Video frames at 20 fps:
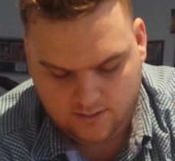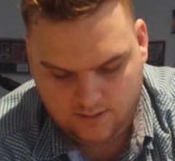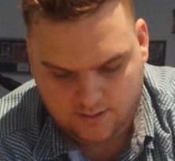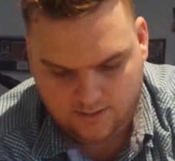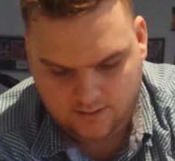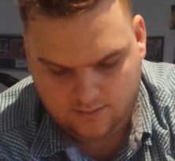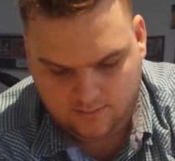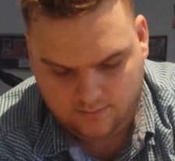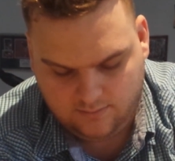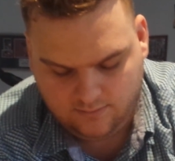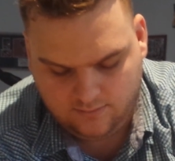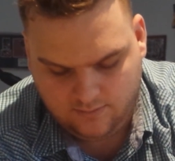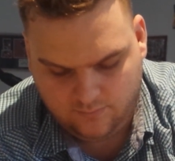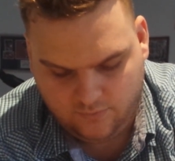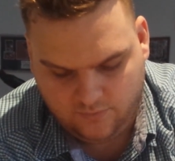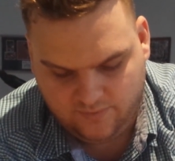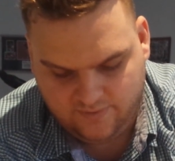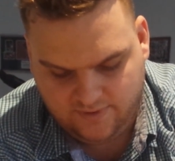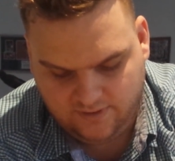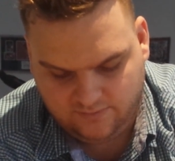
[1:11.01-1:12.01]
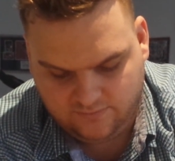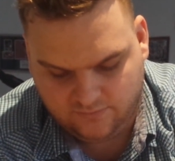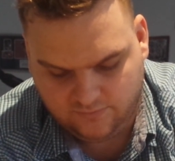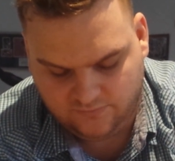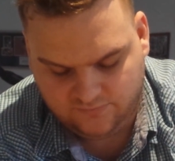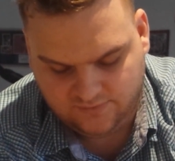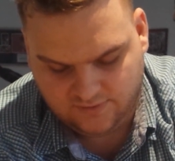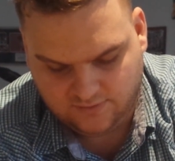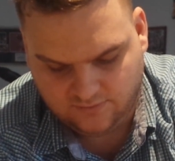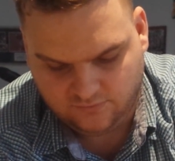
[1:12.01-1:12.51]
And we're playing 2
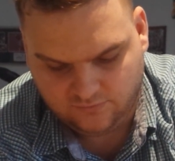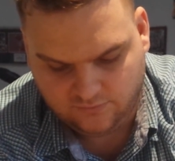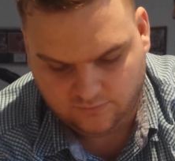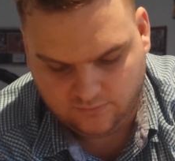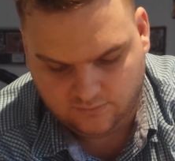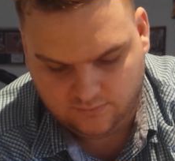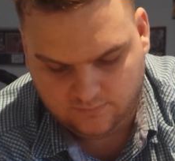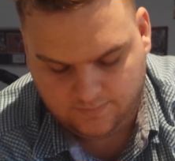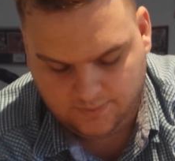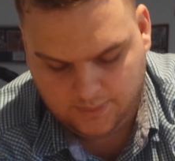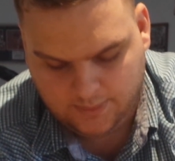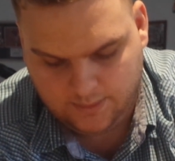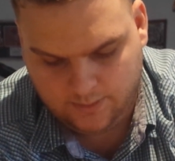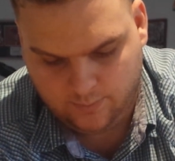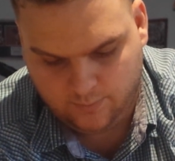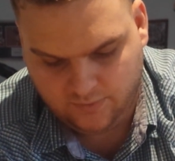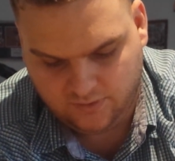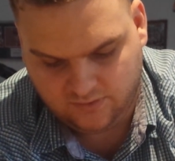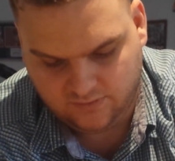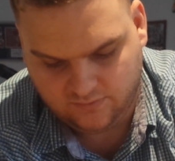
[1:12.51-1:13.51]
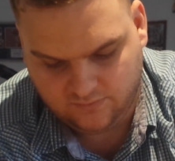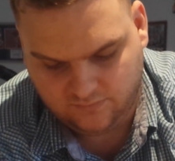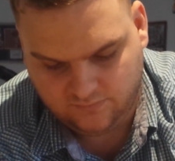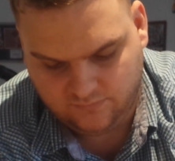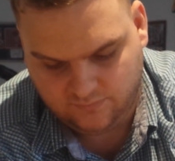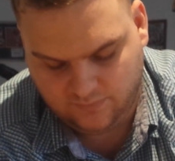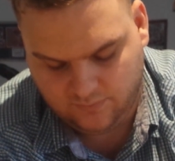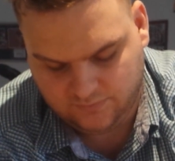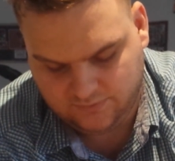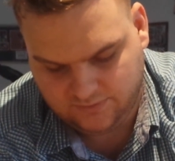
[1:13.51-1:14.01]
Senju
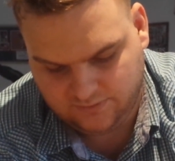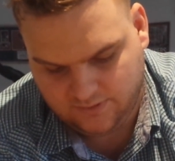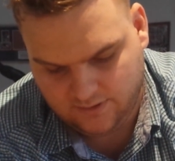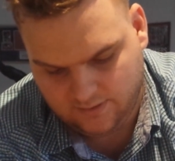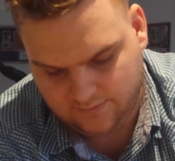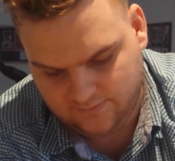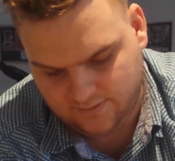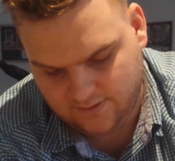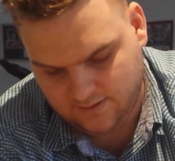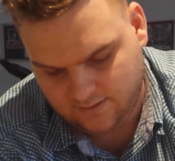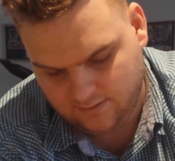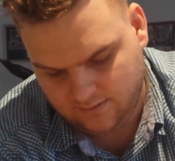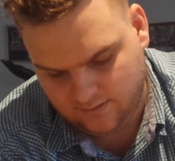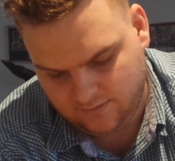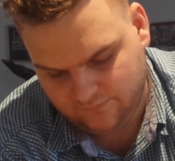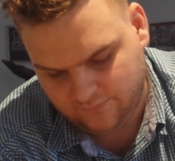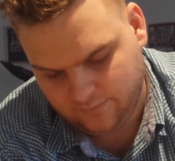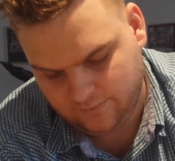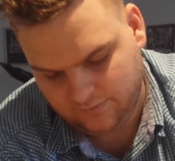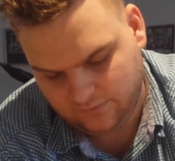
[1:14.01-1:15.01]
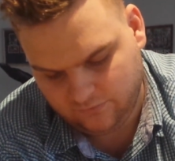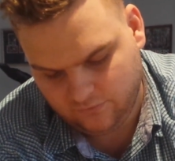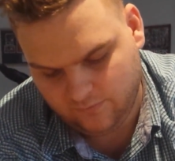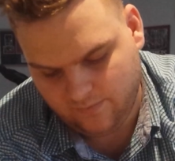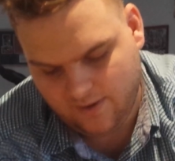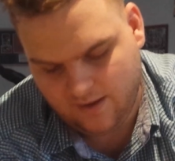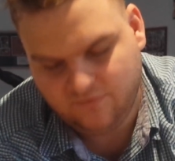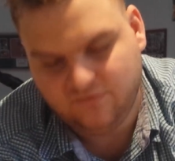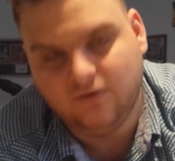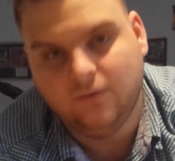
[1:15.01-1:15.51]
because we wanted to cut down, if we're putting 2
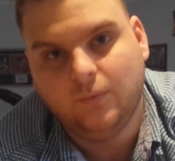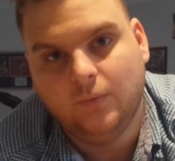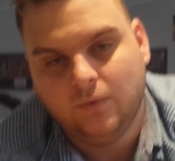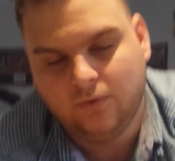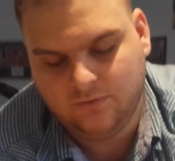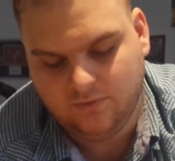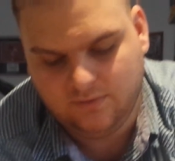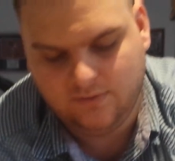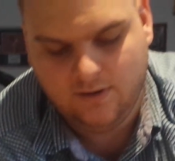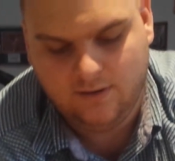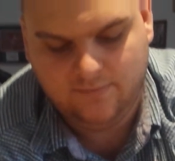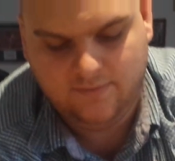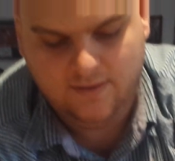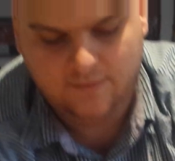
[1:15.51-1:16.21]
maths in, we wanted to cut